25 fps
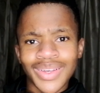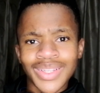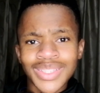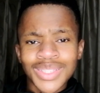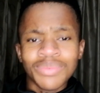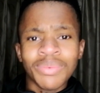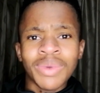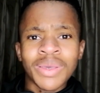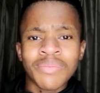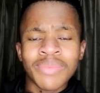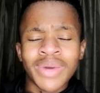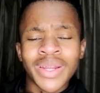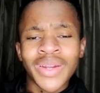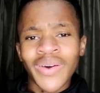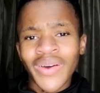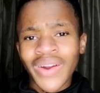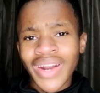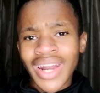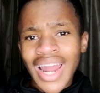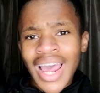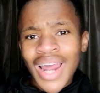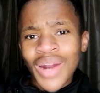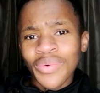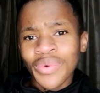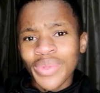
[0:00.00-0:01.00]
You want to make money
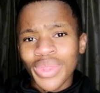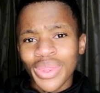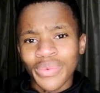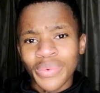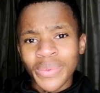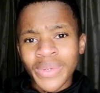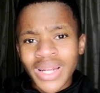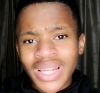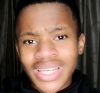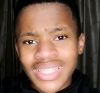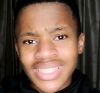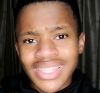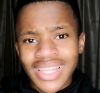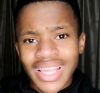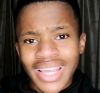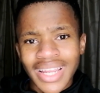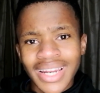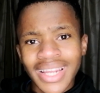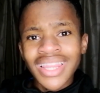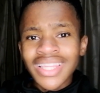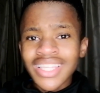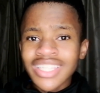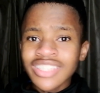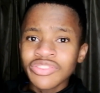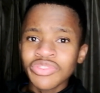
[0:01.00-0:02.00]
online with real estate?
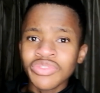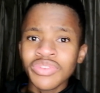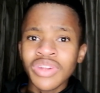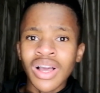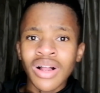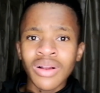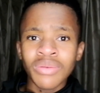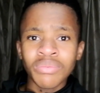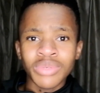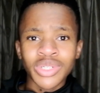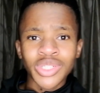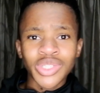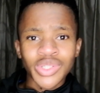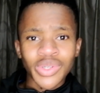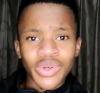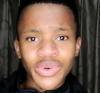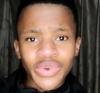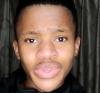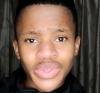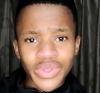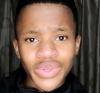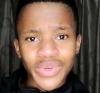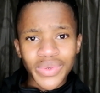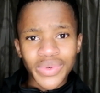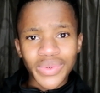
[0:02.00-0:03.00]
In this video, I'll be
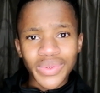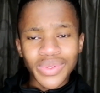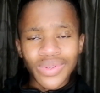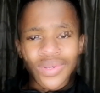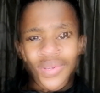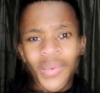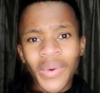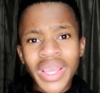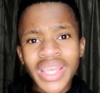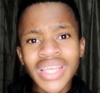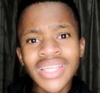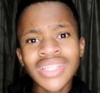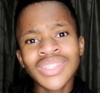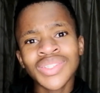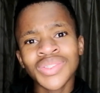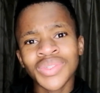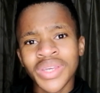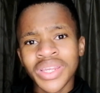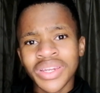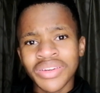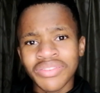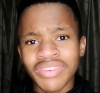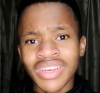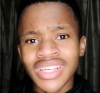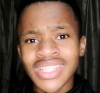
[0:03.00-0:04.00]
showing you ways to
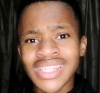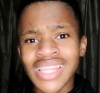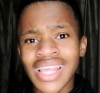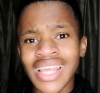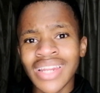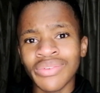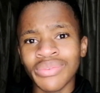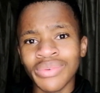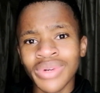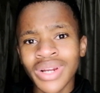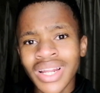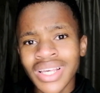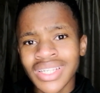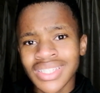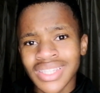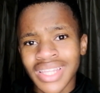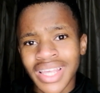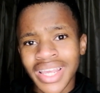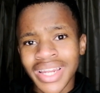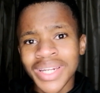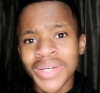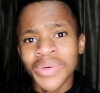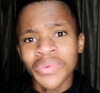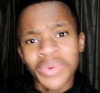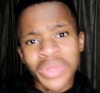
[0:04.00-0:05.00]
invest in real
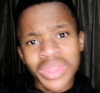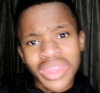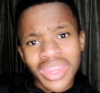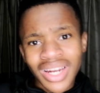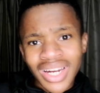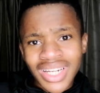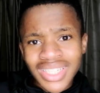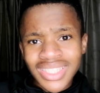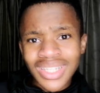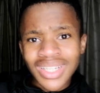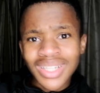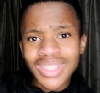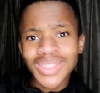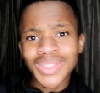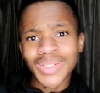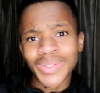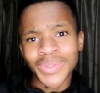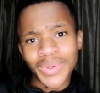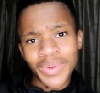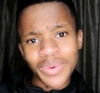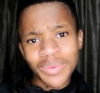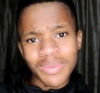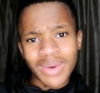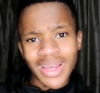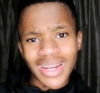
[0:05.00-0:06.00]
estate with little to
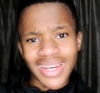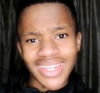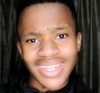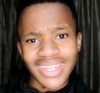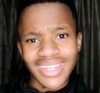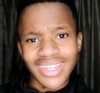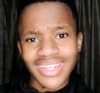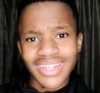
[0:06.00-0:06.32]
no money.